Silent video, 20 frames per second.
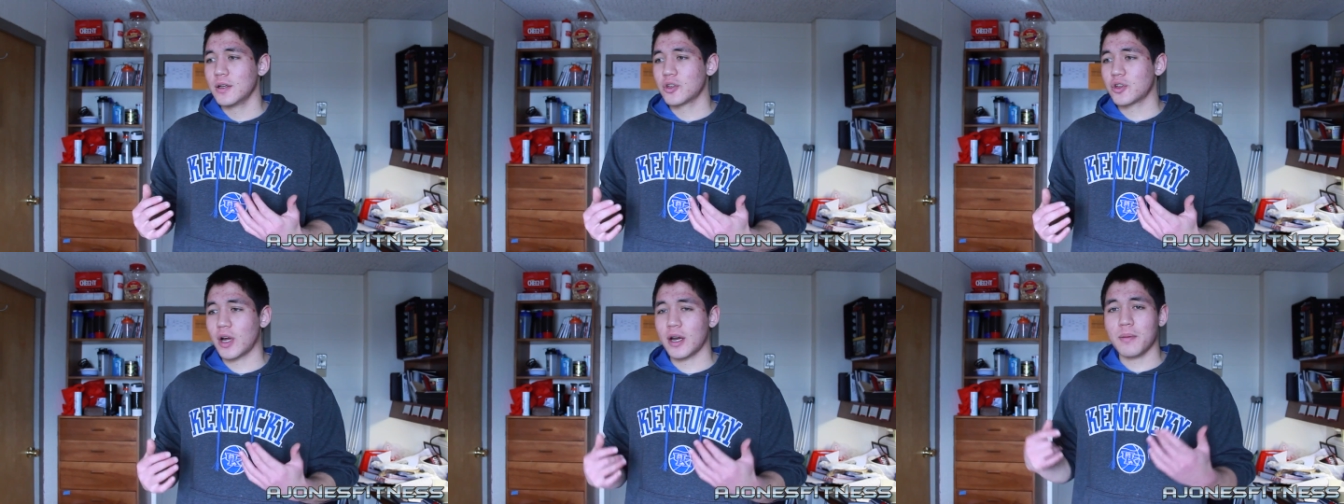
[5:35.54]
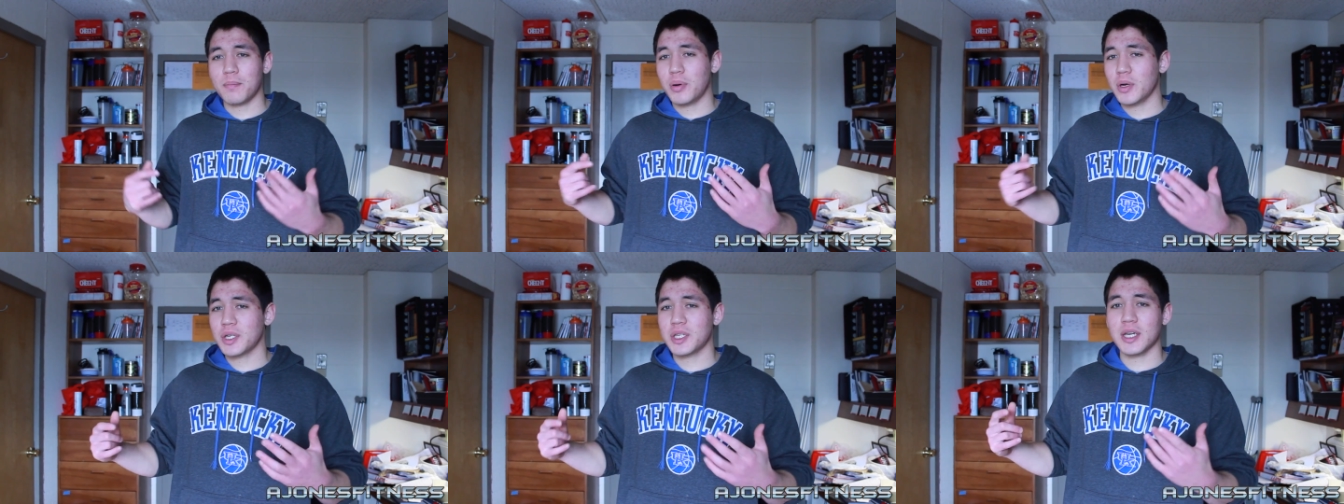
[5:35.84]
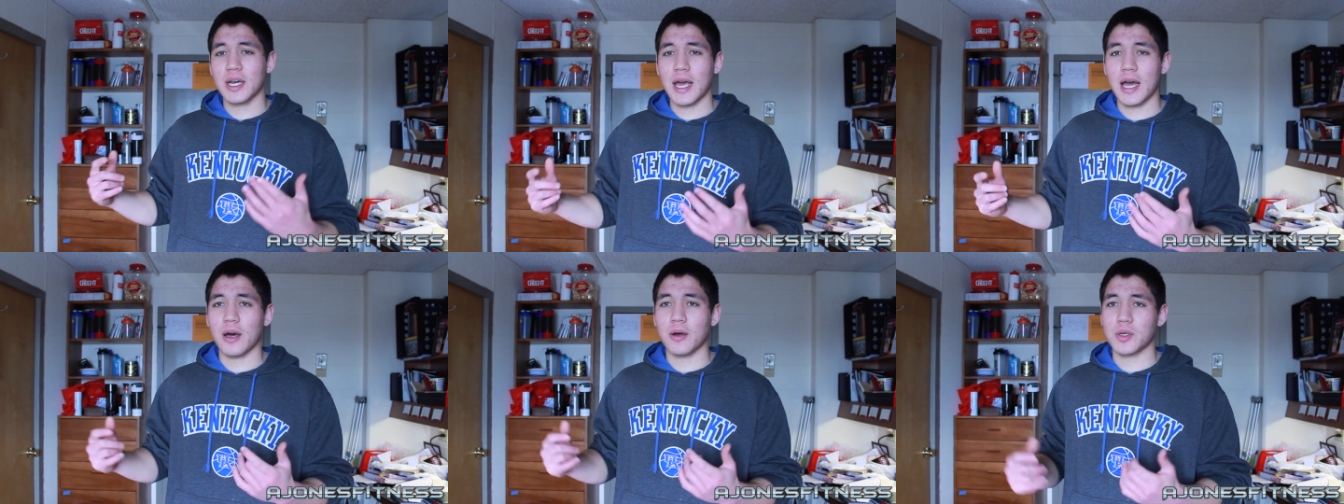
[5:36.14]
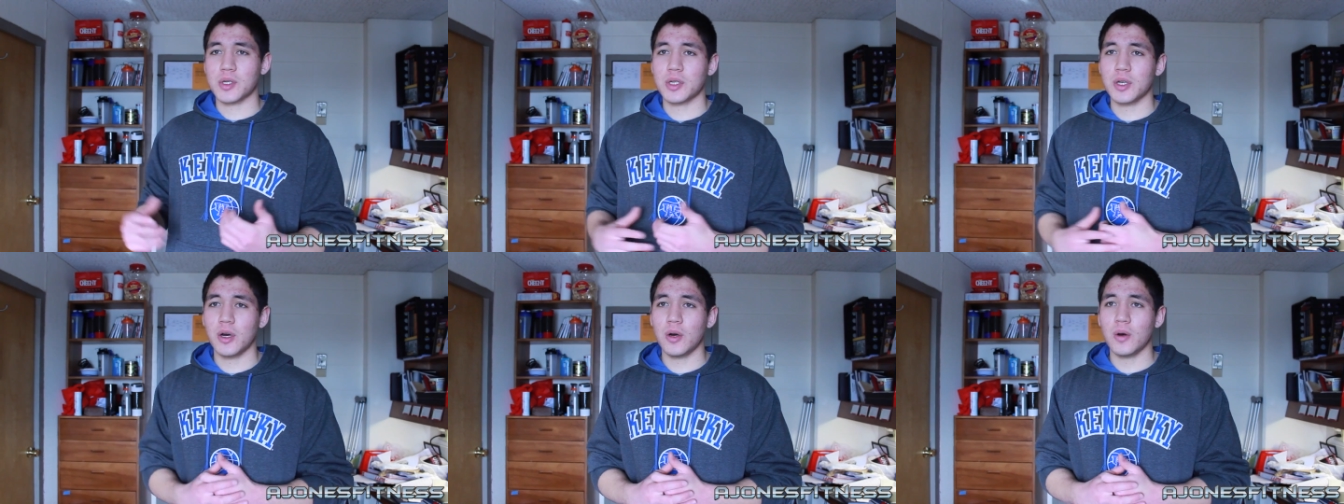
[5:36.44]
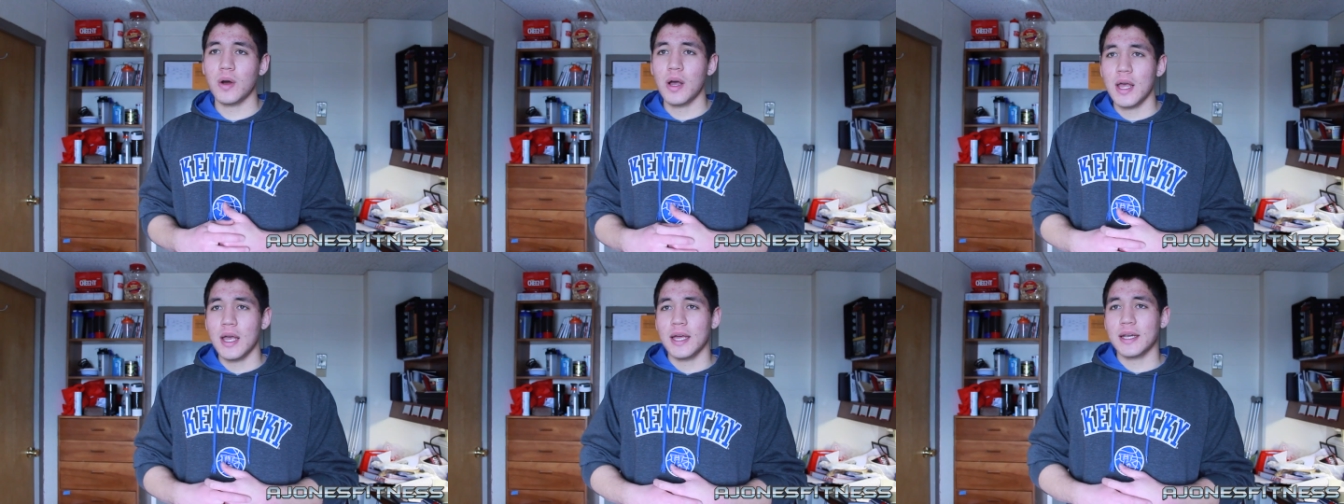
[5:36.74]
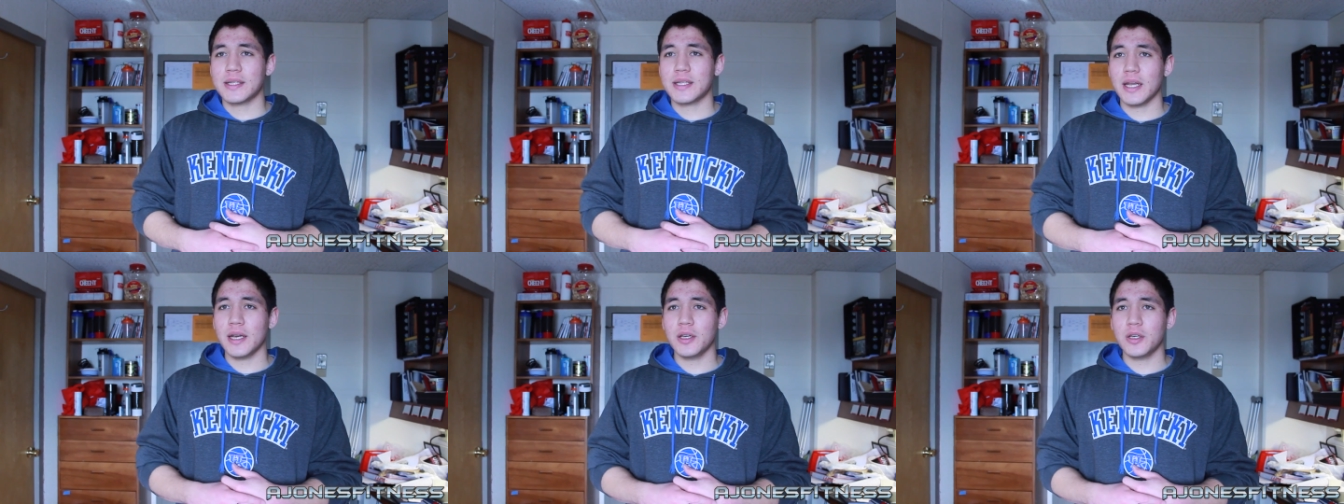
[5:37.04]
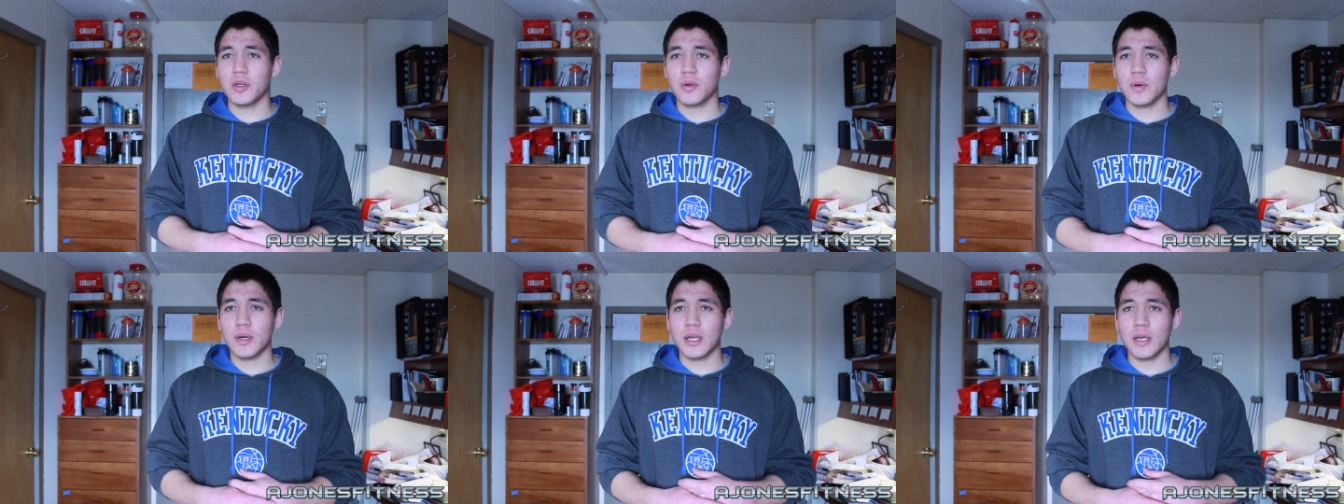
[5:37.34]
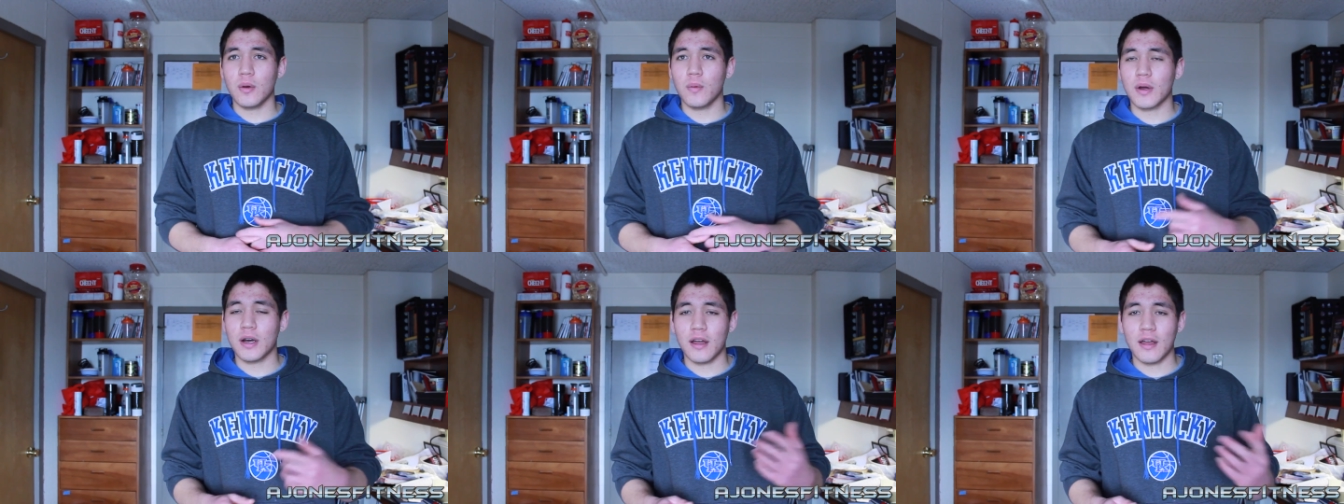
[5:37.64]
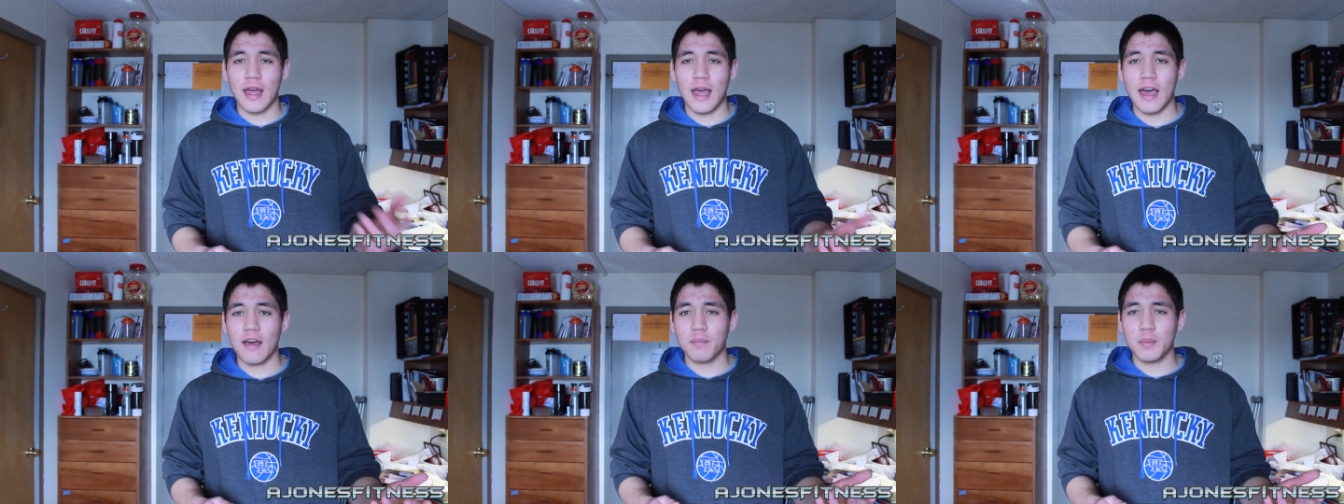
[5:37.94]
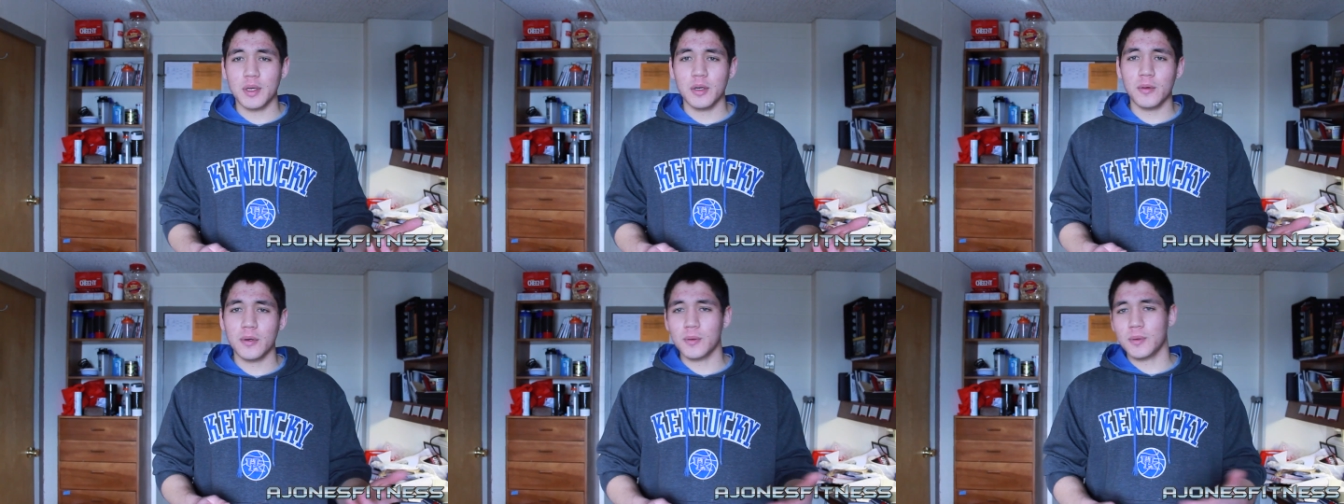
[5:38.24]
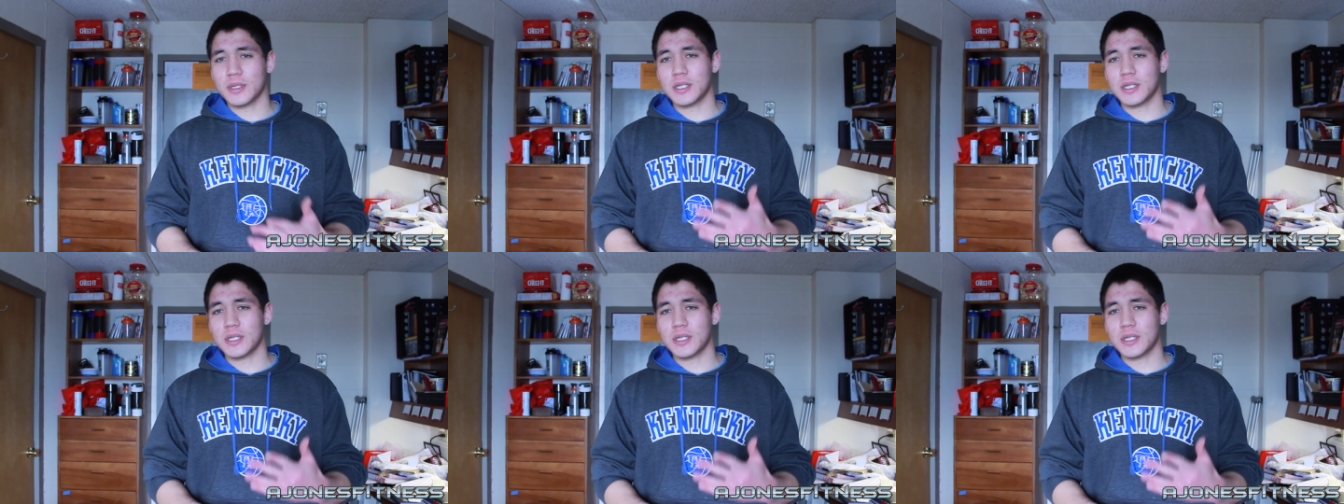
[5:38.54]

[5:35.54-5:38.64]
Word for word: trying to push it out. So instead of doing what I have been doing,